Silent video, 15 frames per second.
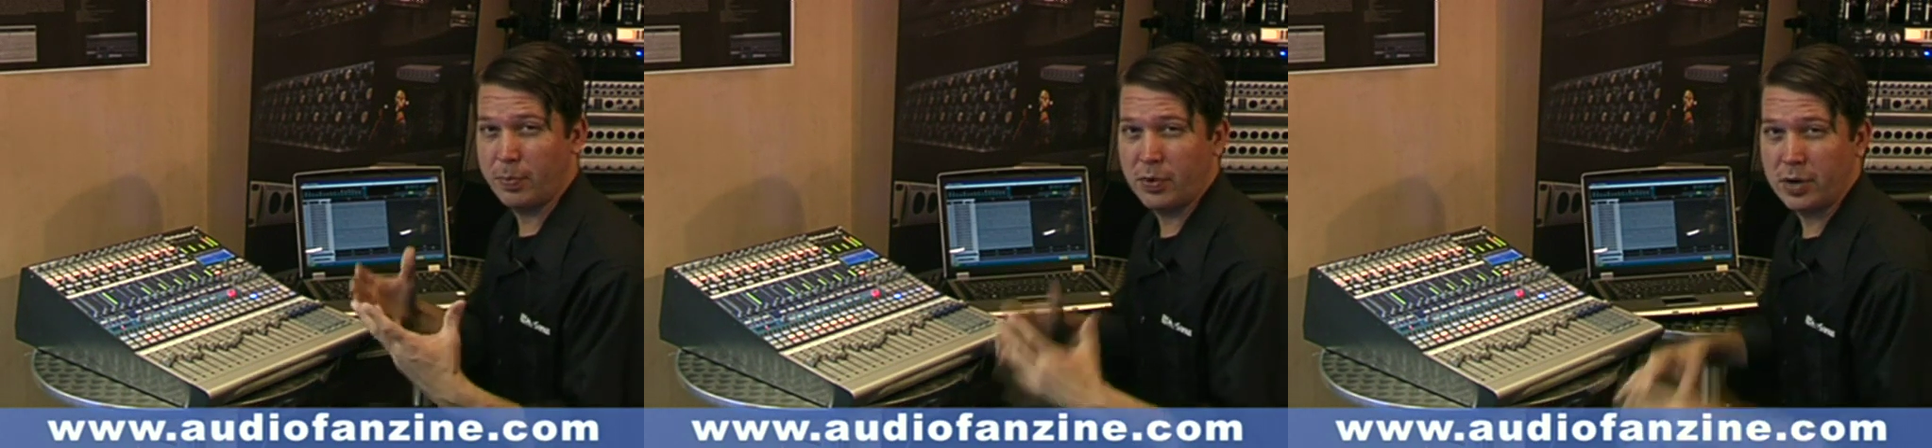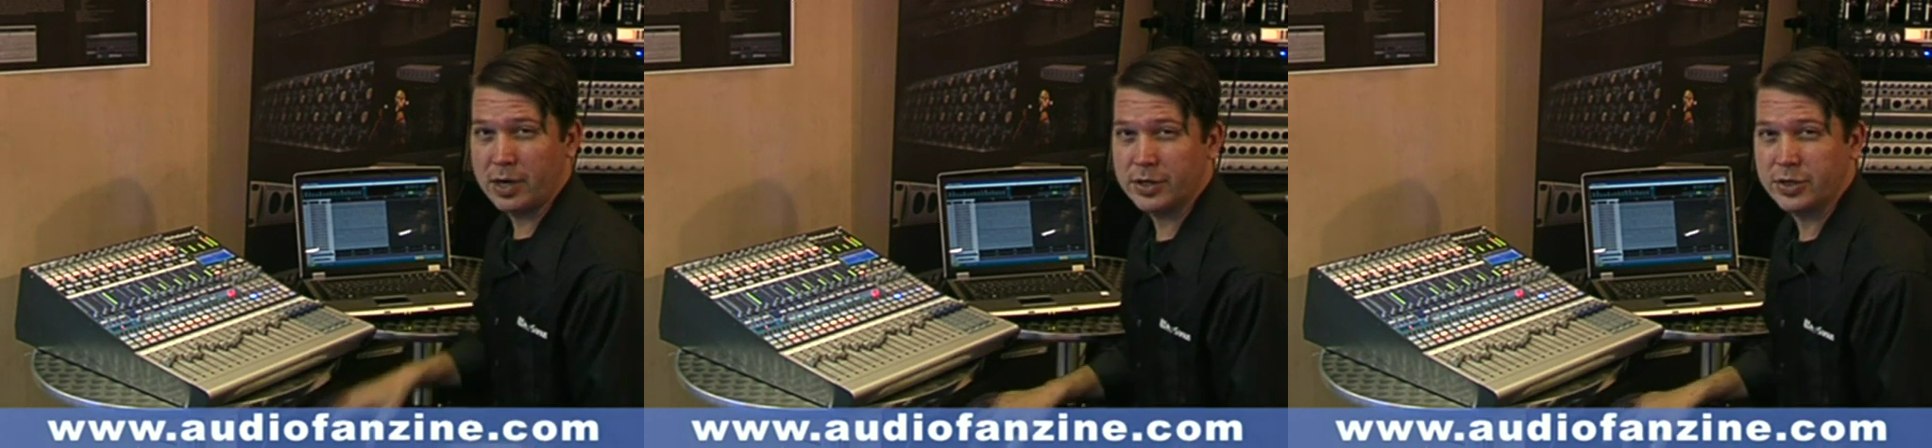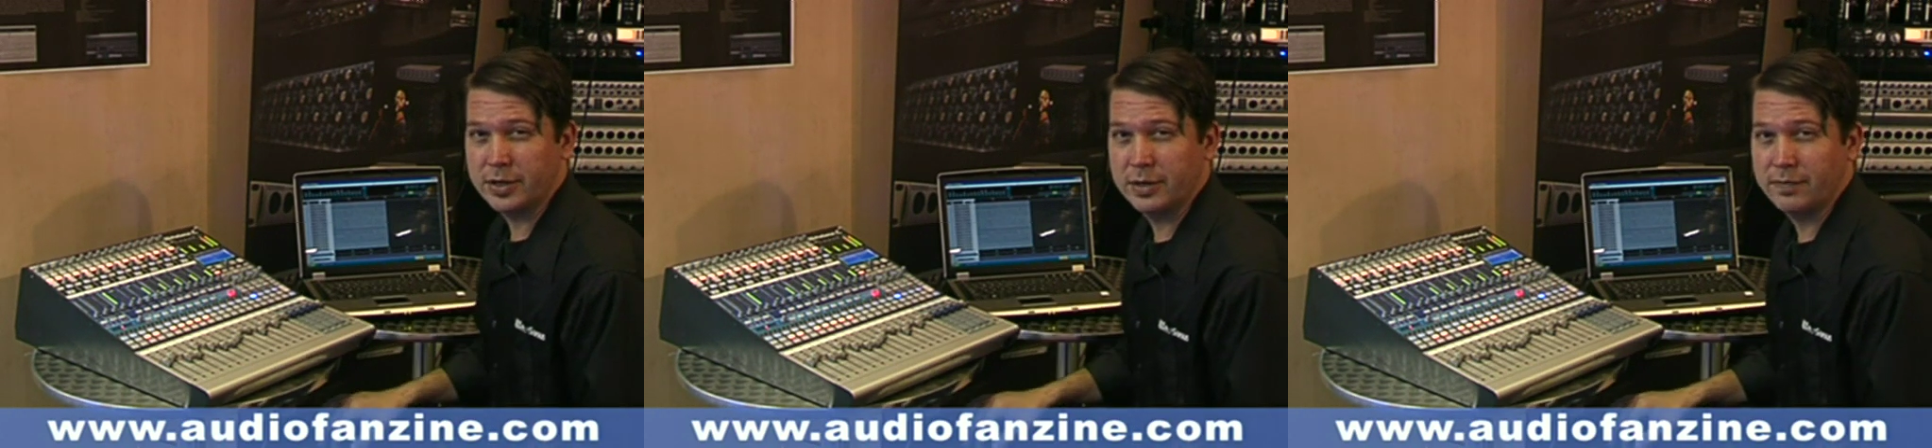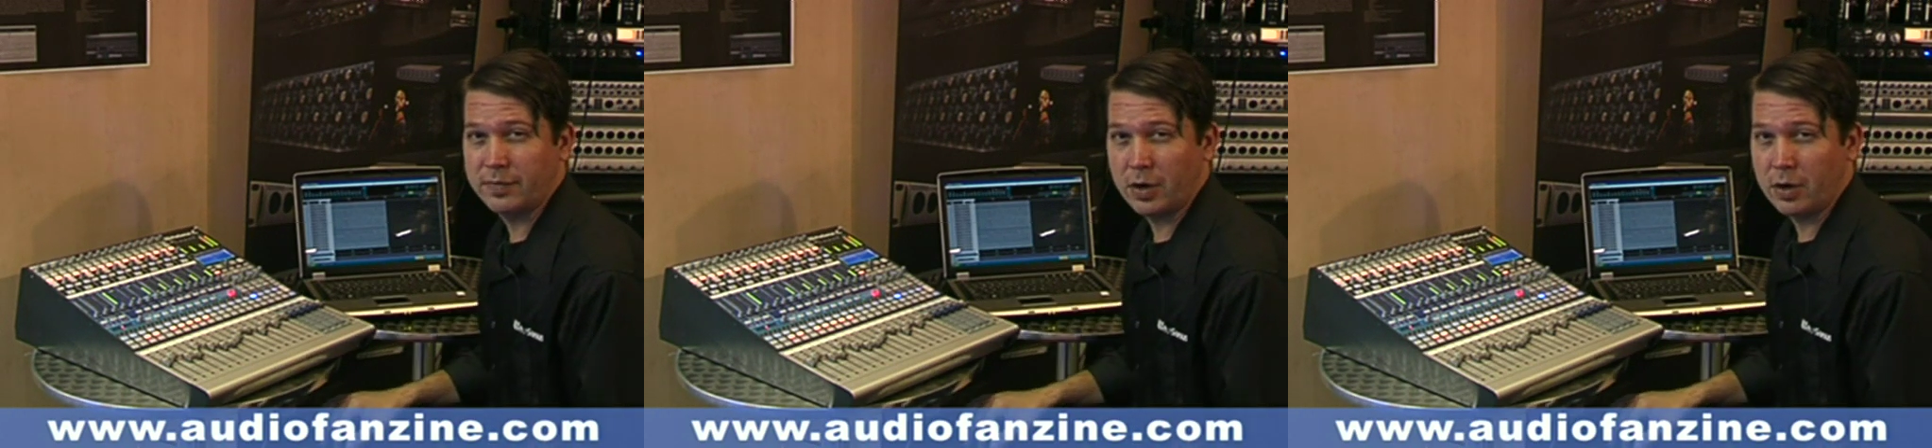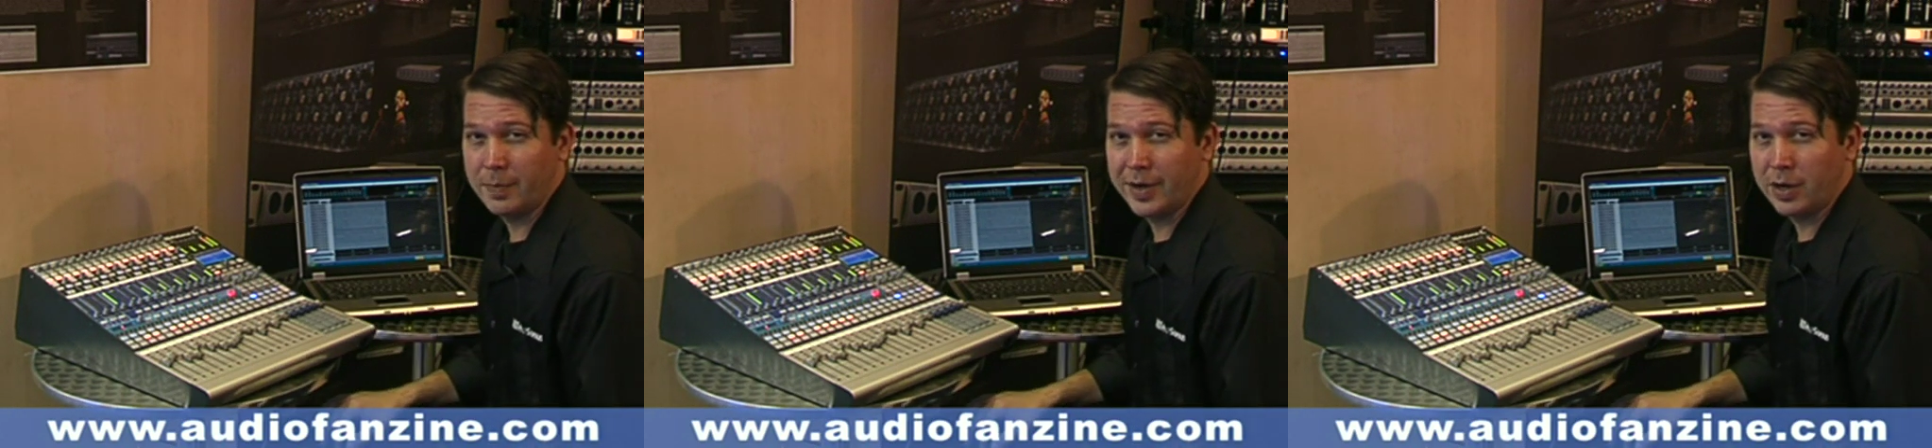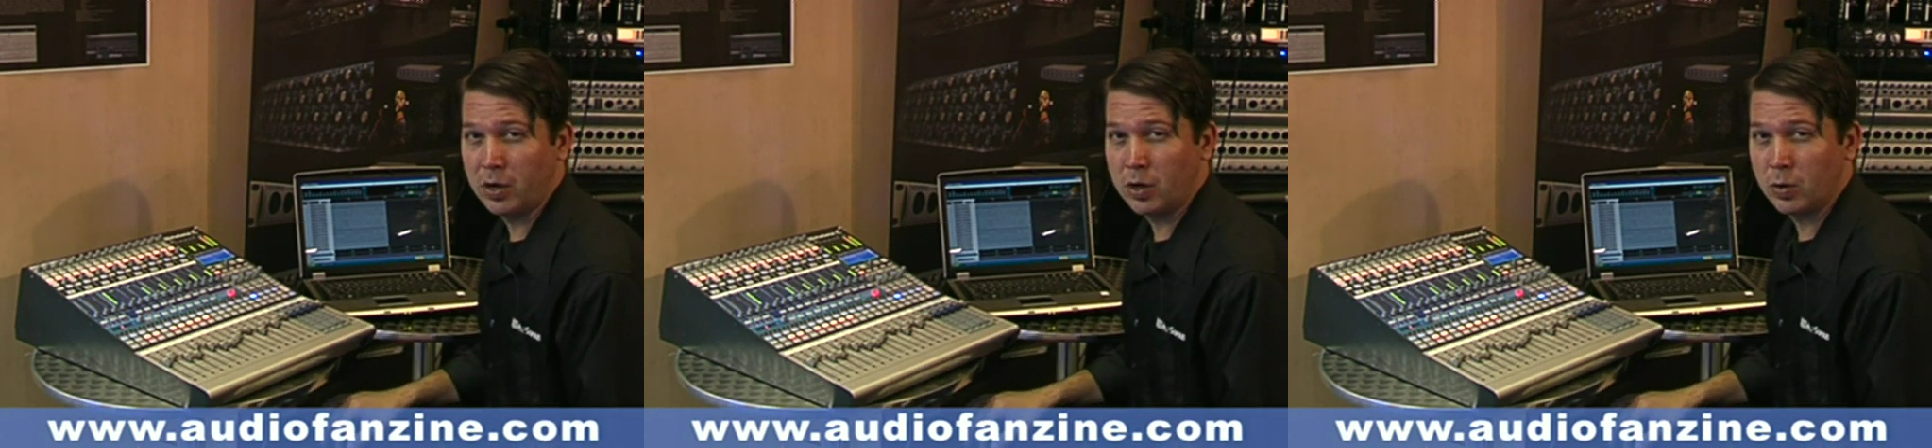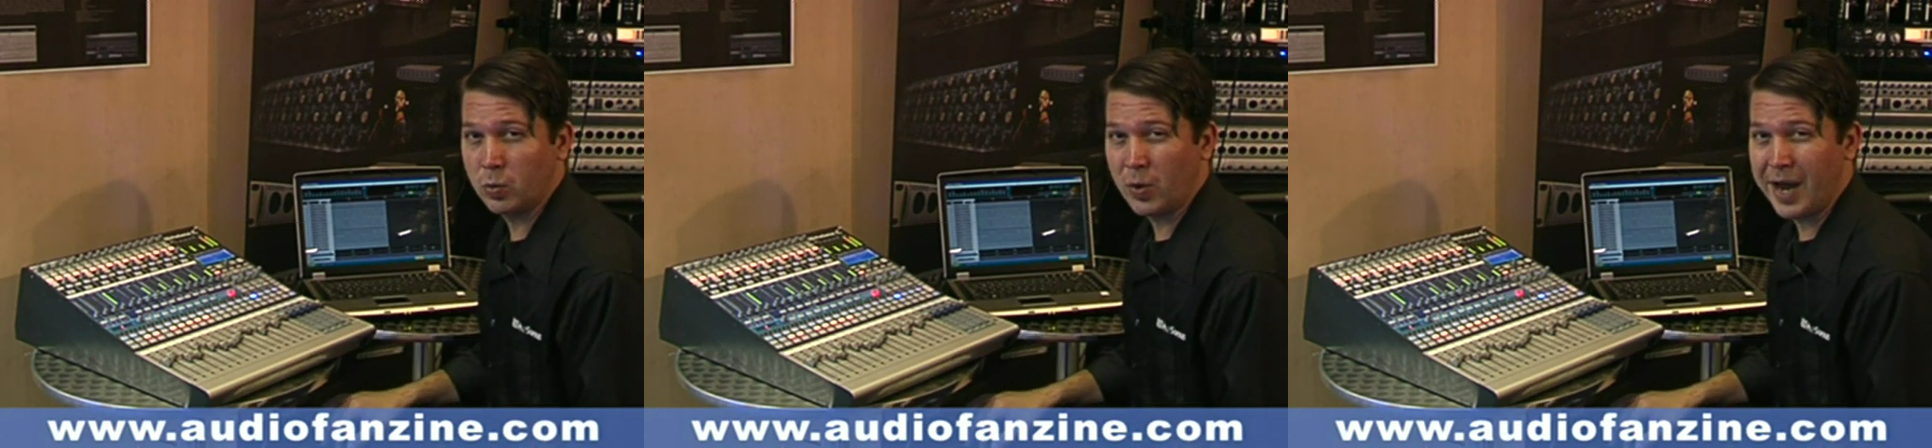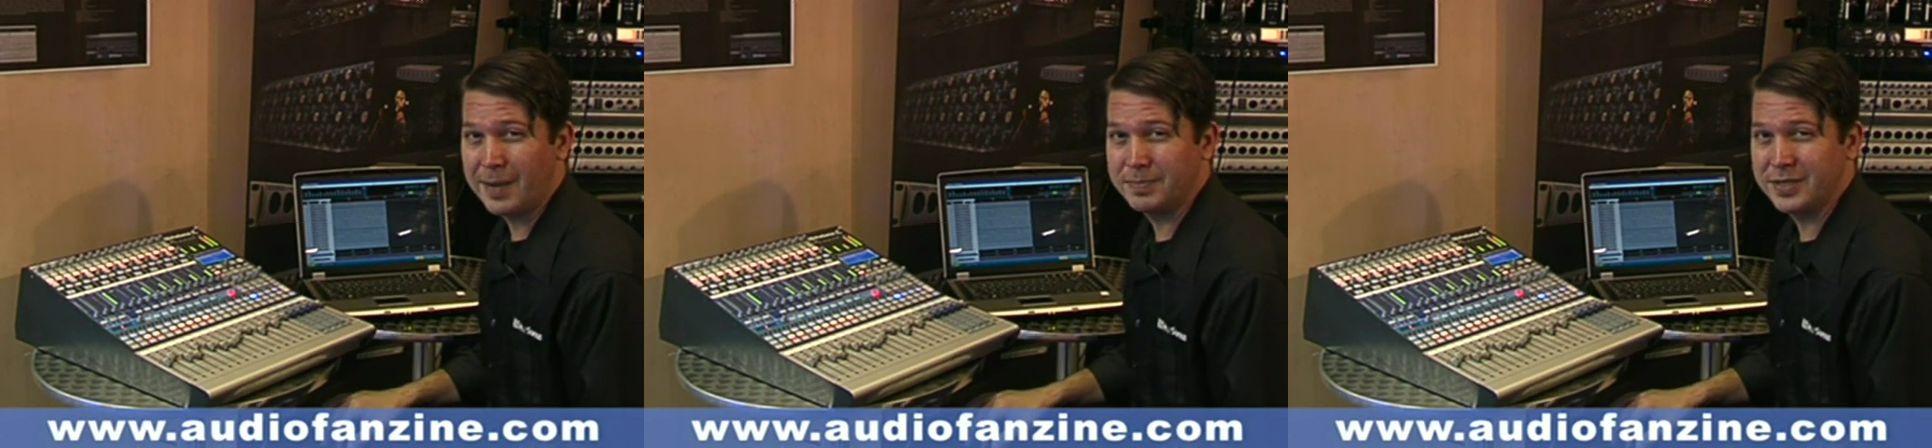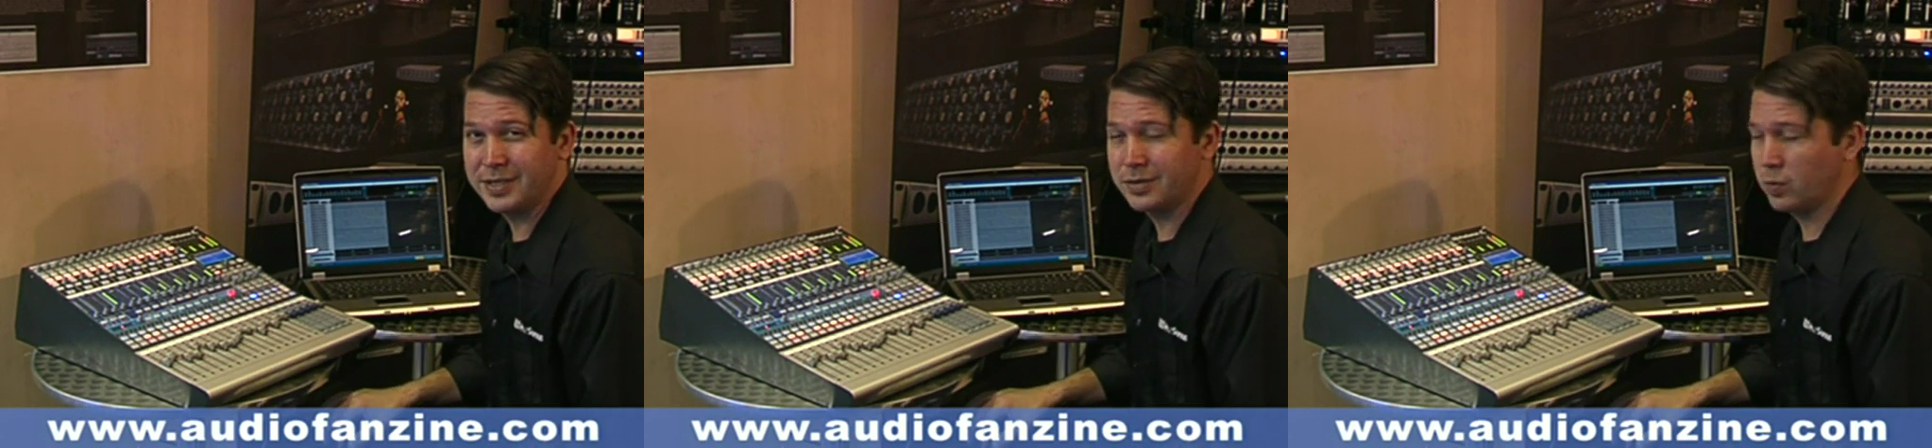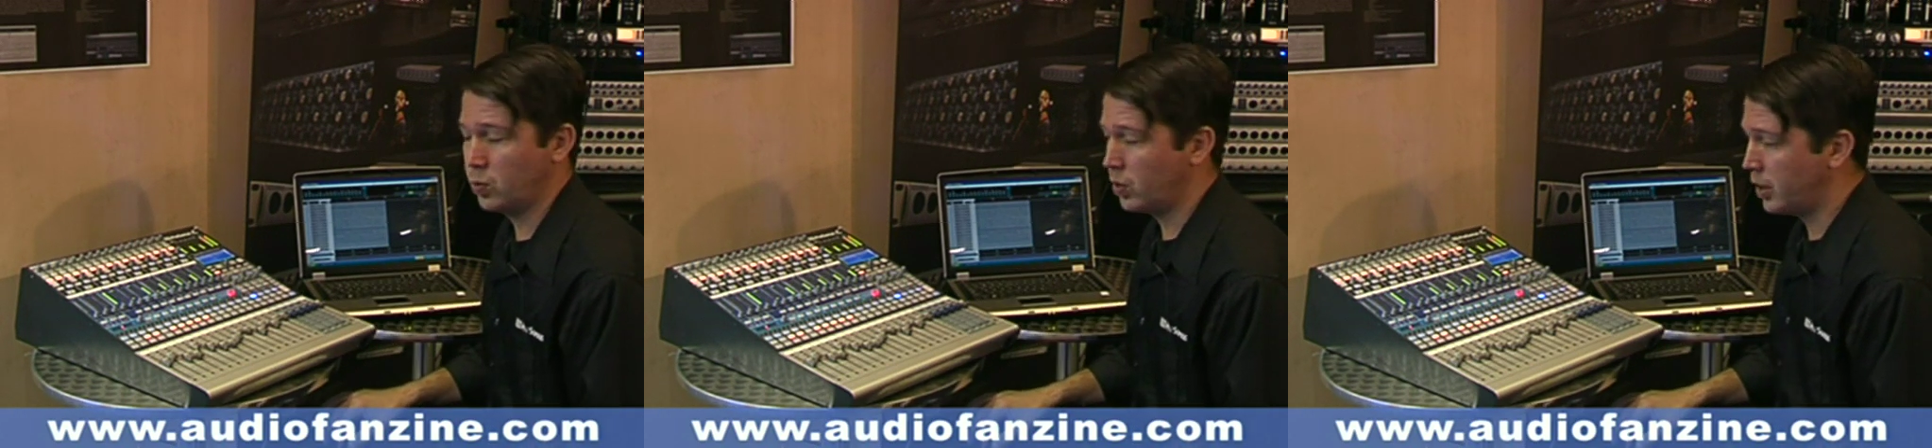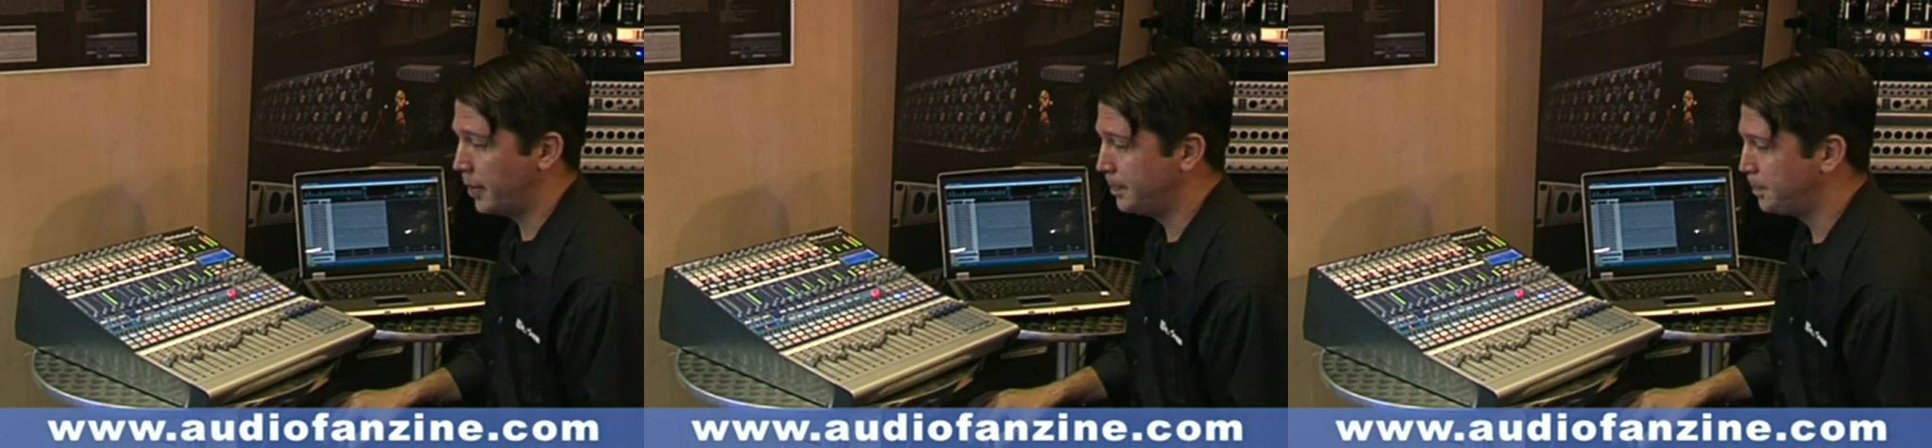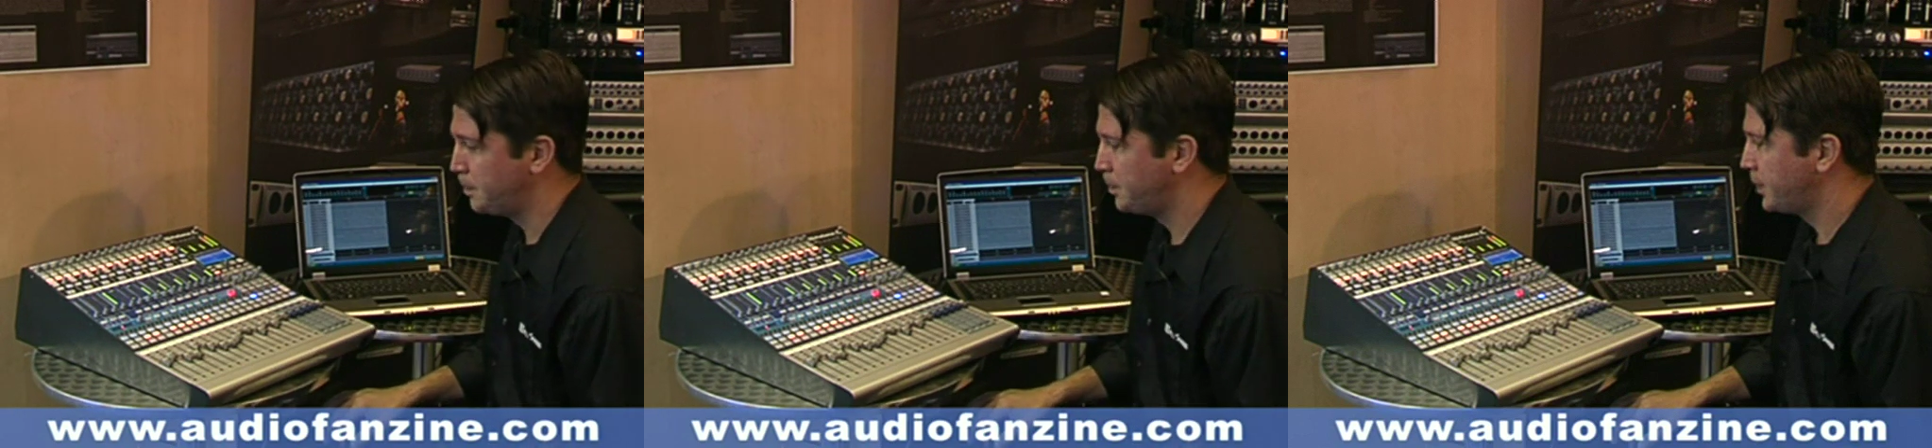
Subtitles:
production environment all wrapped into one.